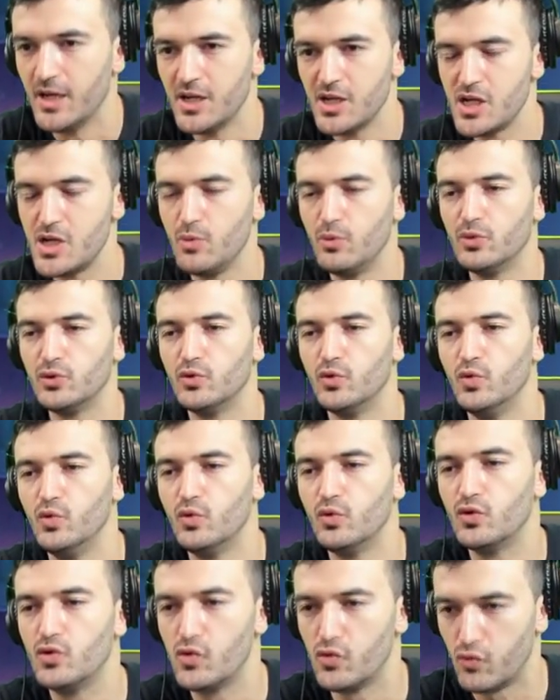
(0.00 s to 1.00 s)
She will do
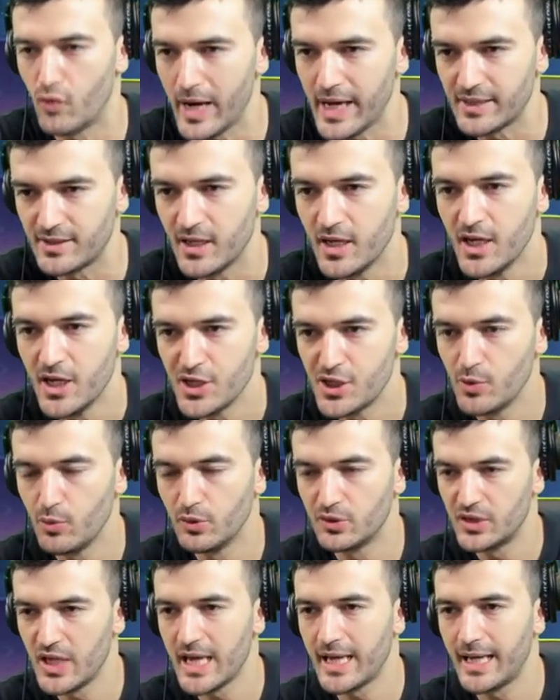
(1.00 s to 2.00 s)
great. She
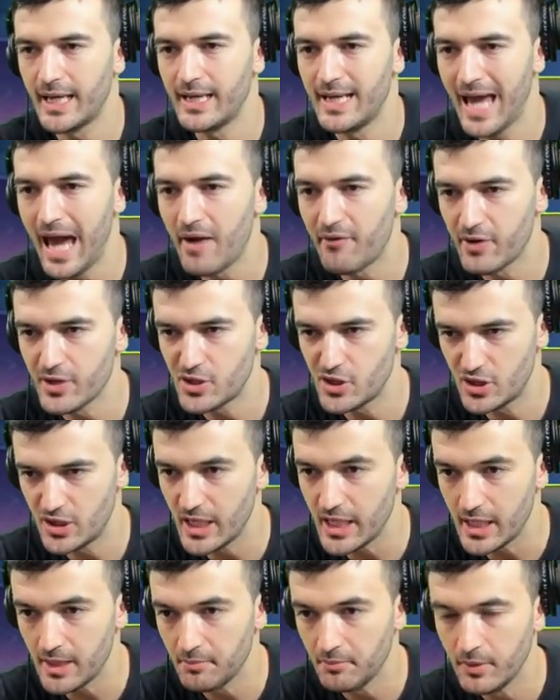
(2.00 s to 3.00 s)
will take an average
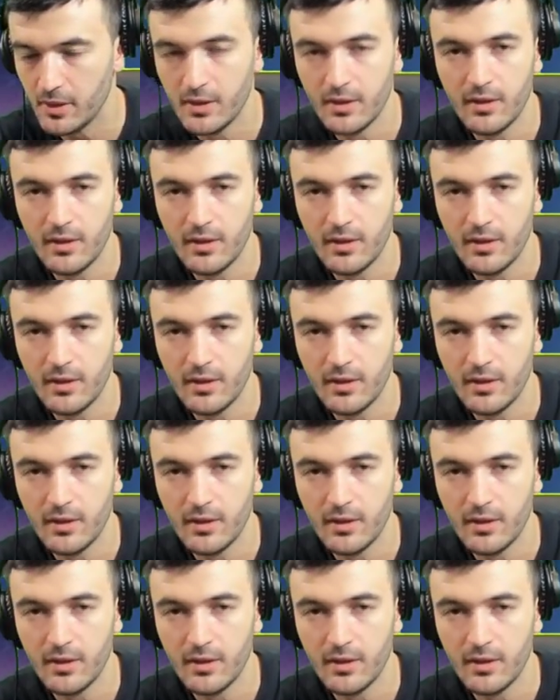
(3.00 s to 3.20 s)
team,